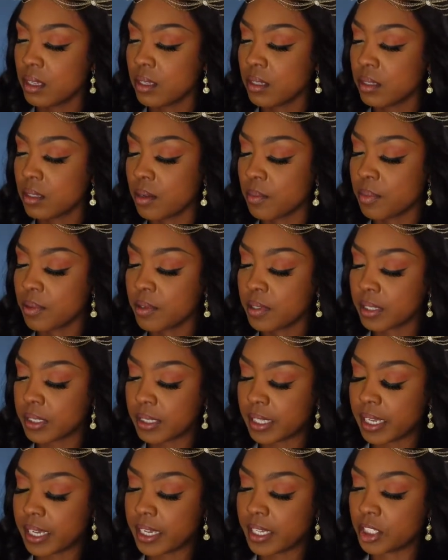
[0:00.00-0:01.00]
So poor
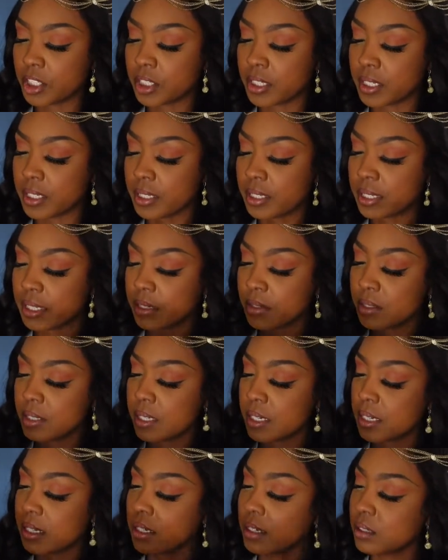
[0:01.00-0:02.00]
thing, she done
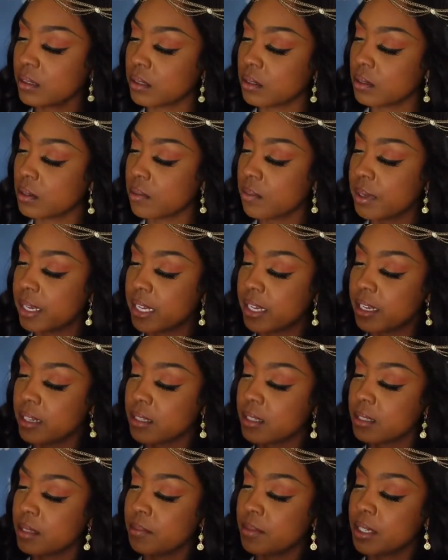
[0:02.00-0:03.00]
tilted in her little
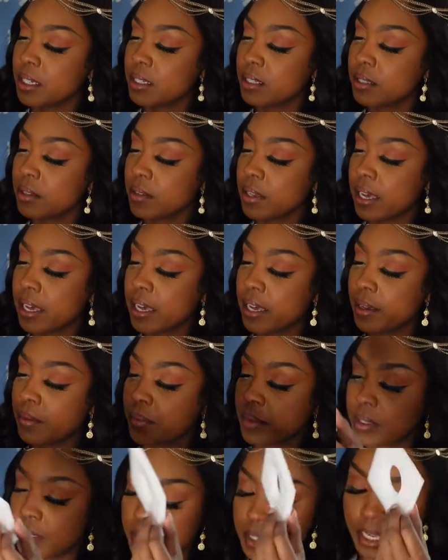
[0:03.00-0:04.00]
box, but it's okay.
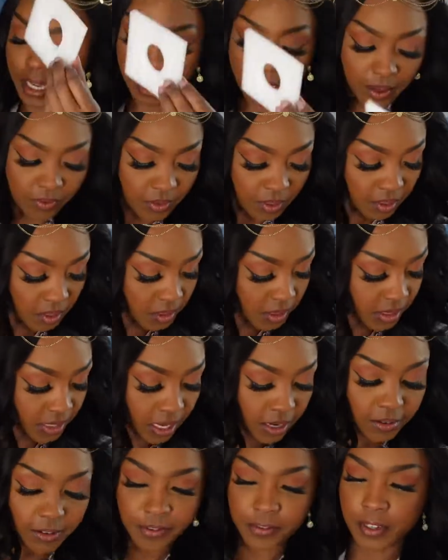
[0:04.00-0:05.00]
We're gonna take off the little
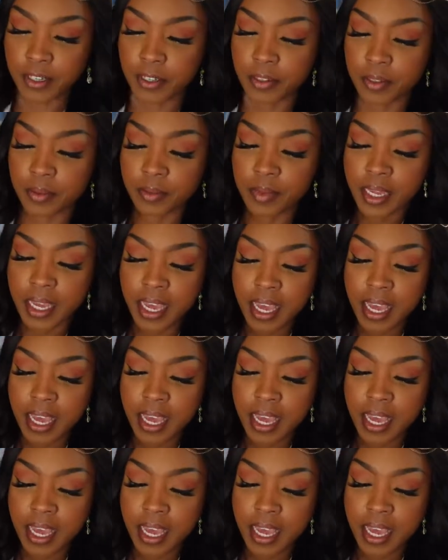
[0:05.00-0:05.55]
styrofoam.